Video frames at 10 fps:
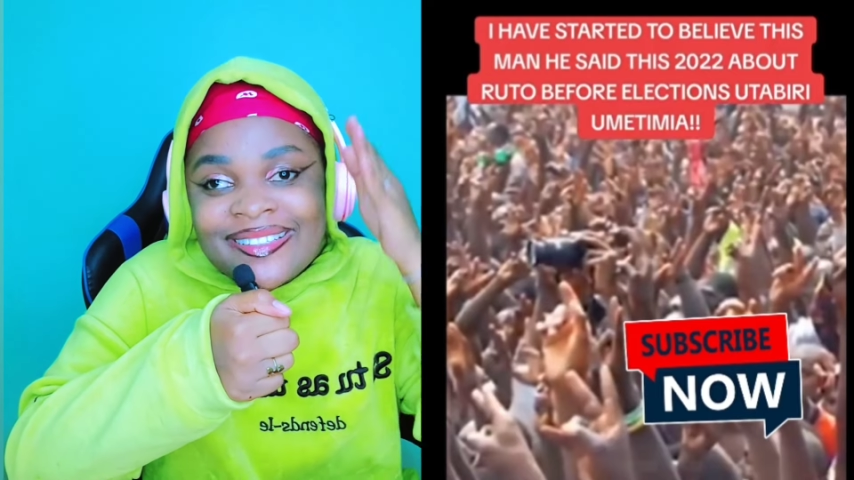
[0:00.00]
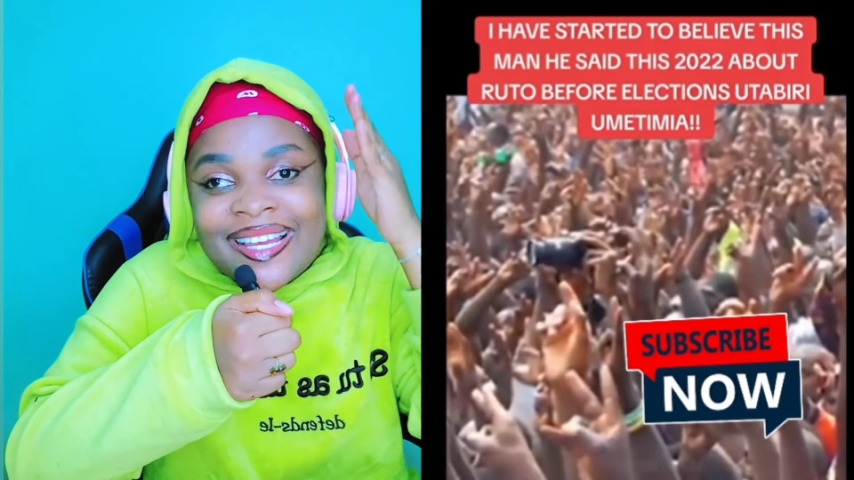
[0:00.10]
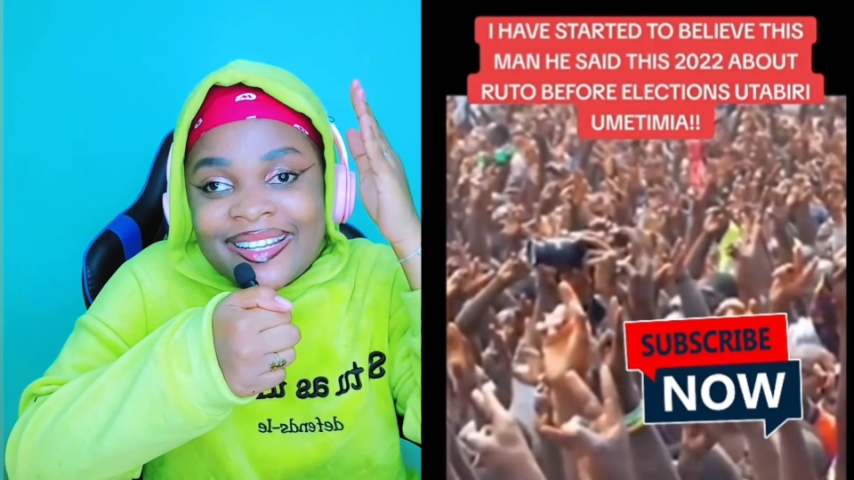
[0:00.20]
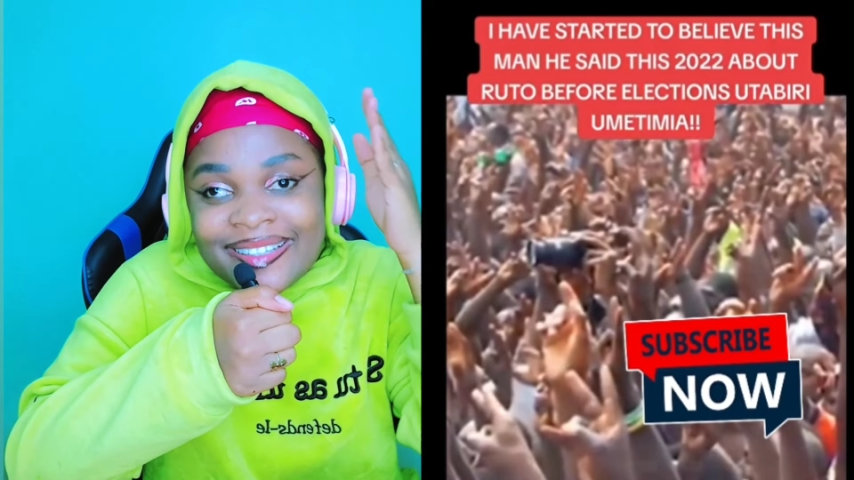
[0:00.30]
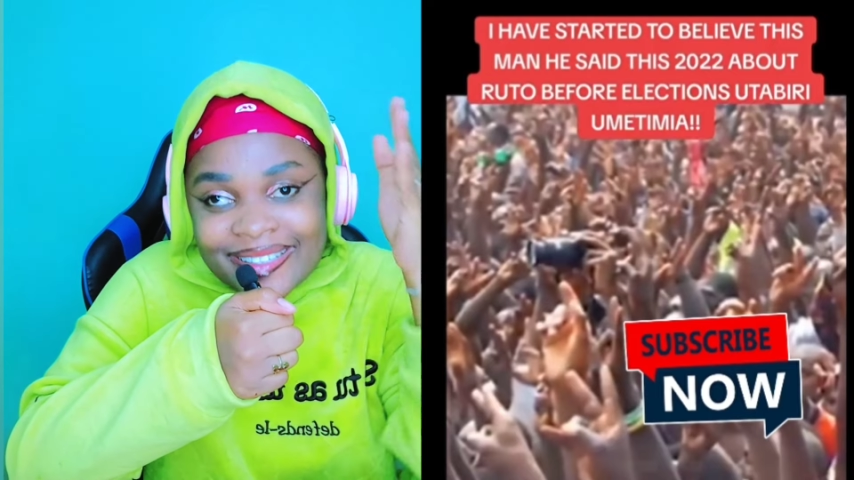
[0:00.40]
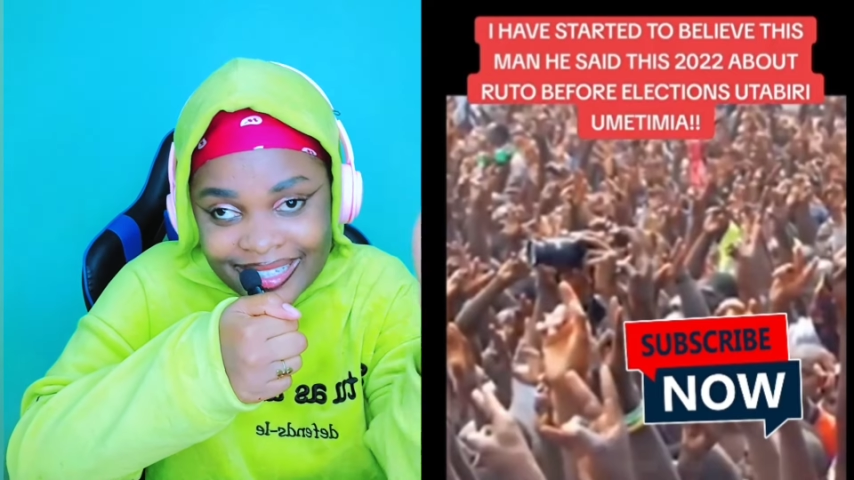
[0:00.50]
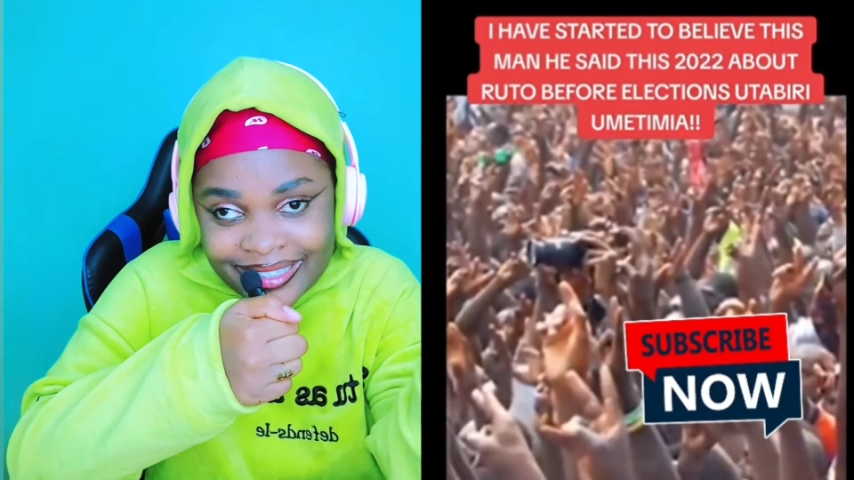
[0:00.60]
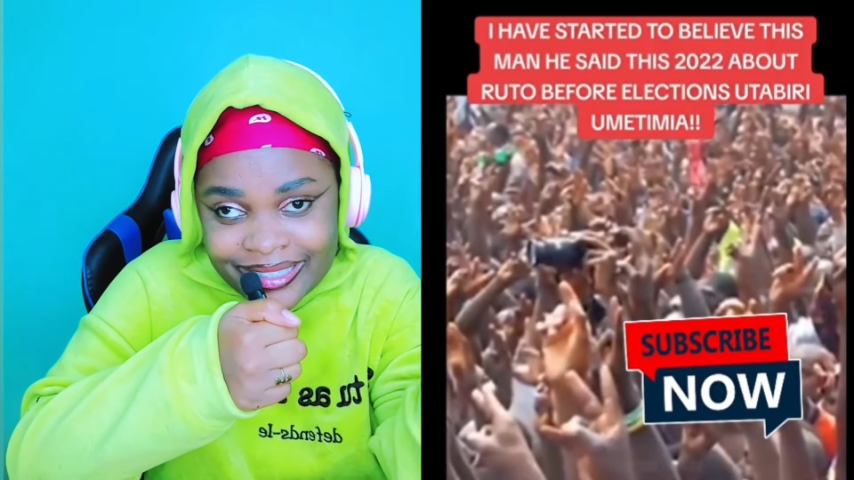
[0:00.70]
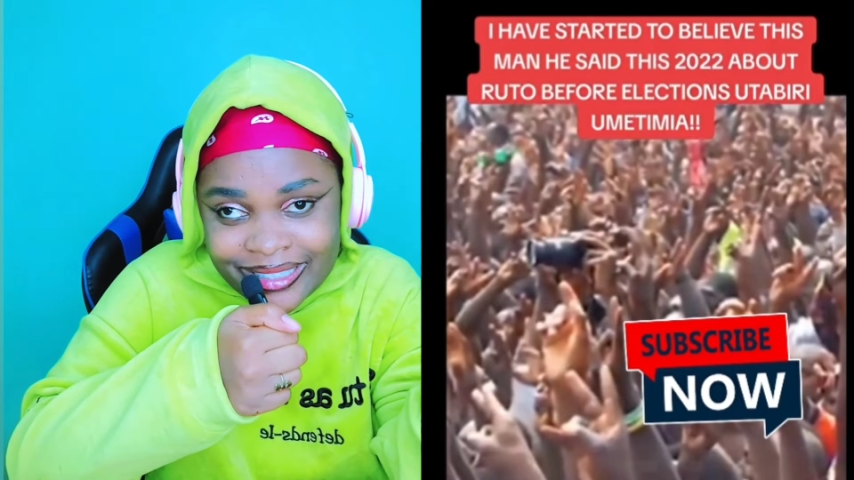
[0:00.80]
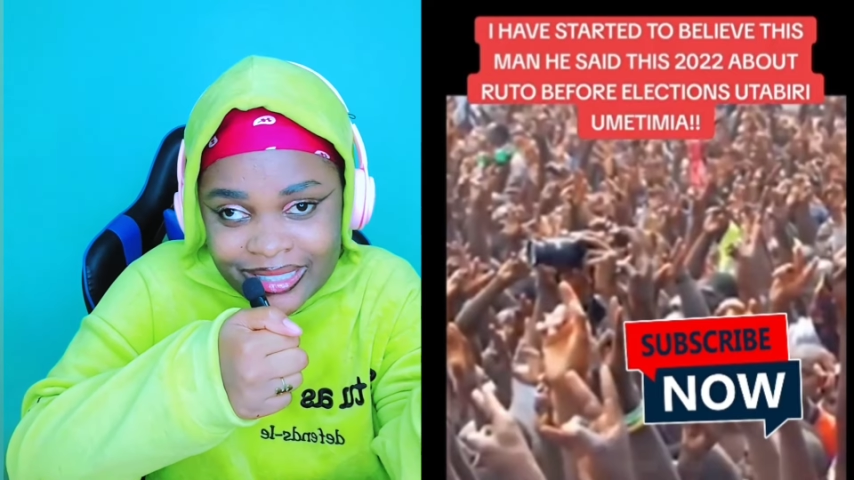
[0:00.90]

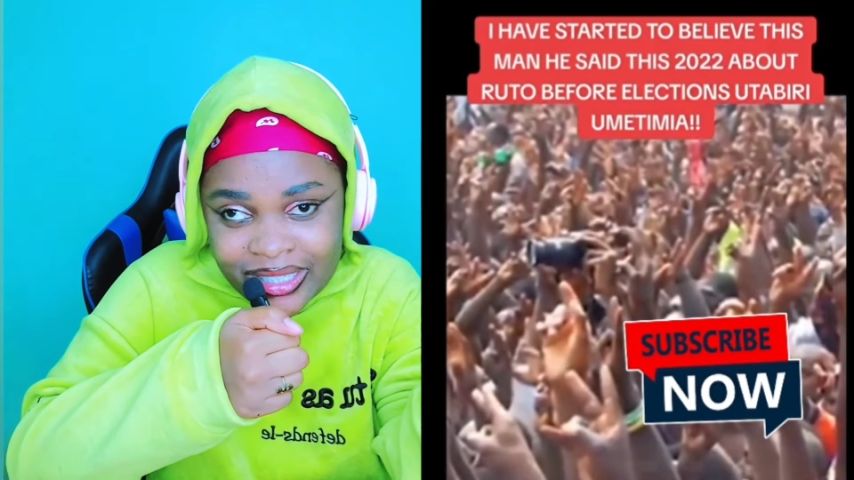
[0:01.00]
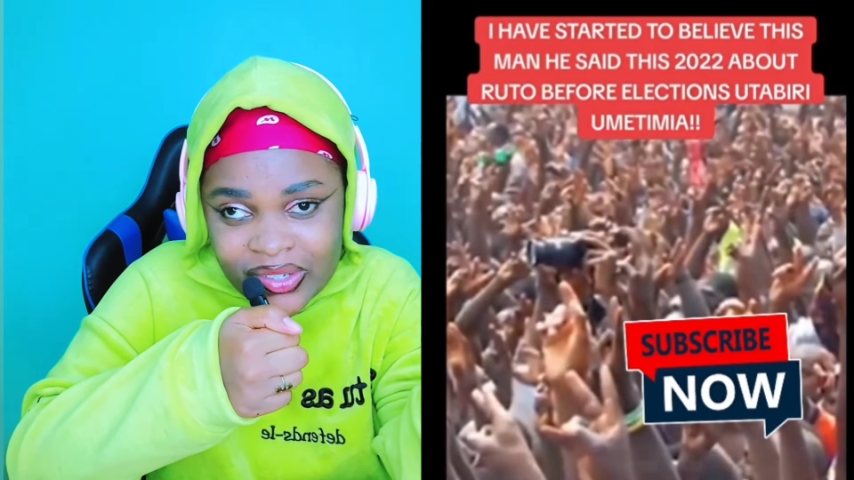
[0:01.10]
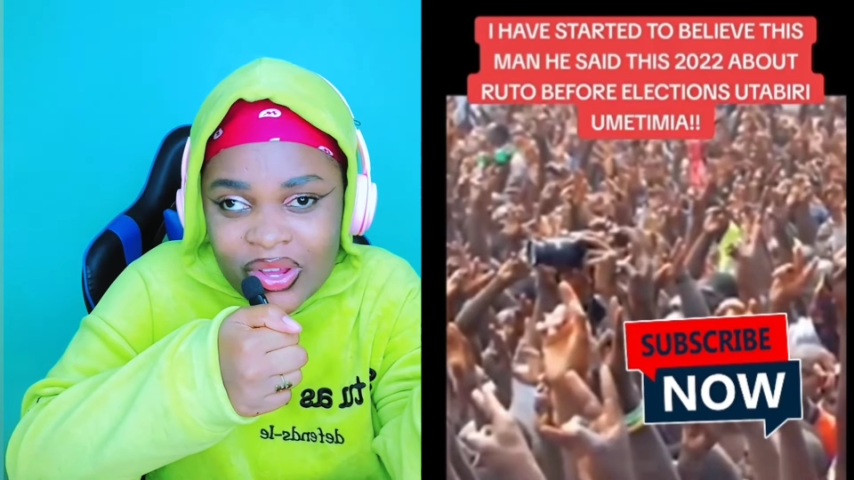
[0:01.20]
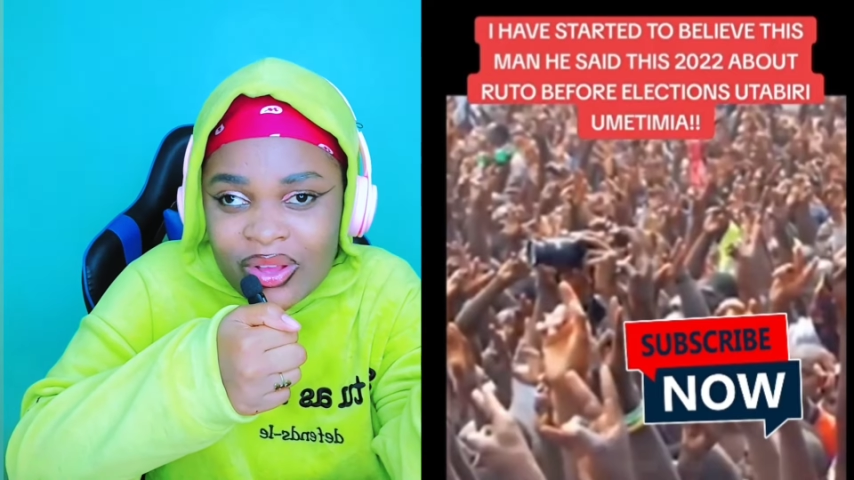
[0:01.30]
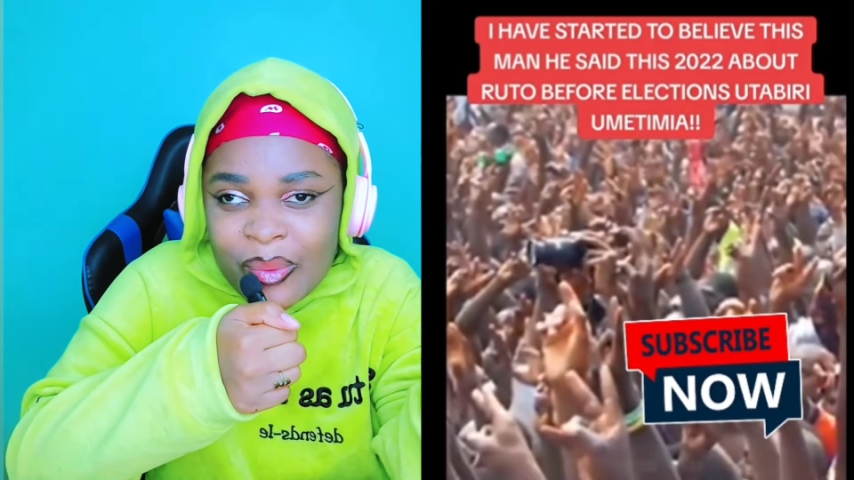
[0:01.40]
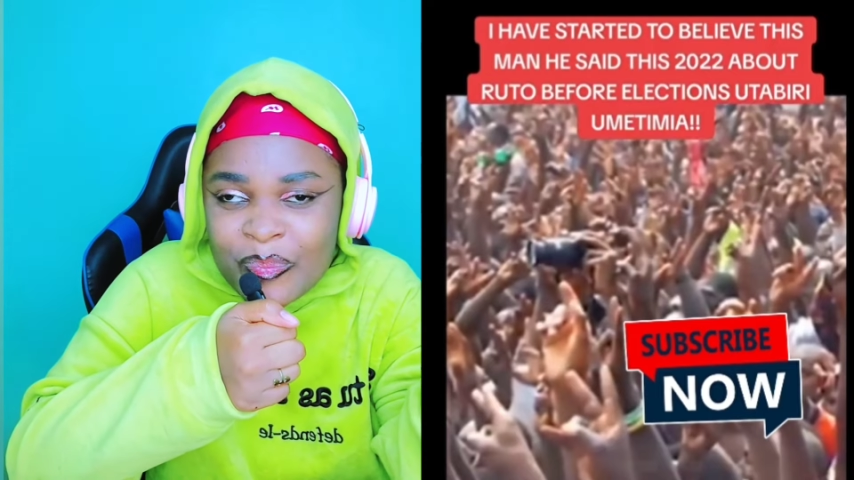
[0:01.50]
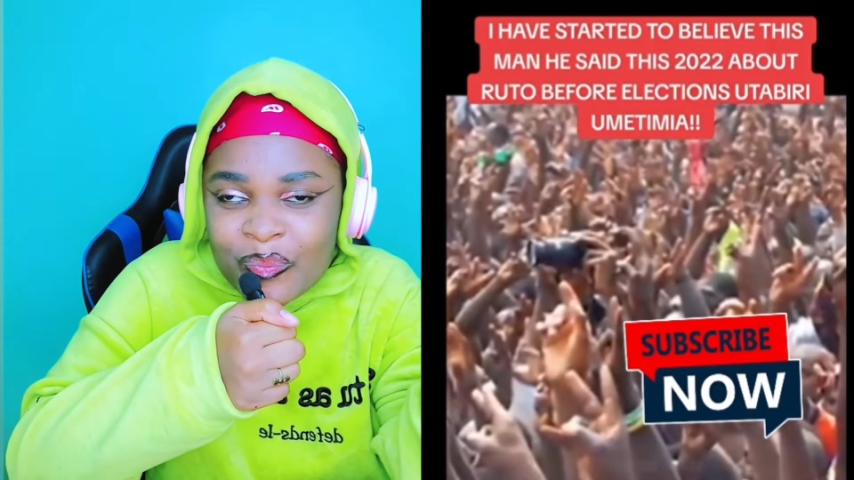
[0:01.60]
direct, you know,